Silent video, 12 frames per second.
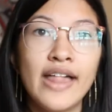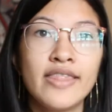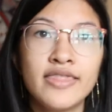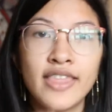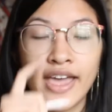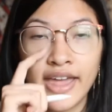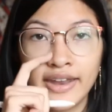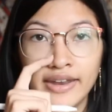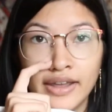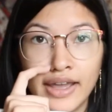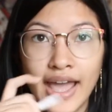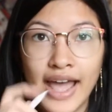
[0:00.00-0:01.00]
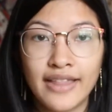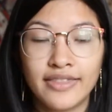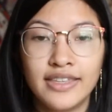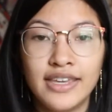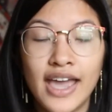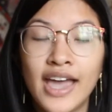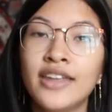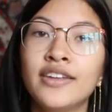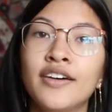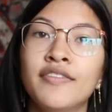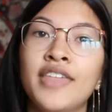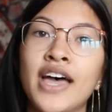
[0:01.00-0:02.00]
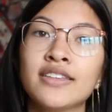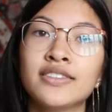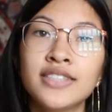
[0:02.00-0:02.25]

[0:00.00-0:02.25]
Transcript: and then at the end of that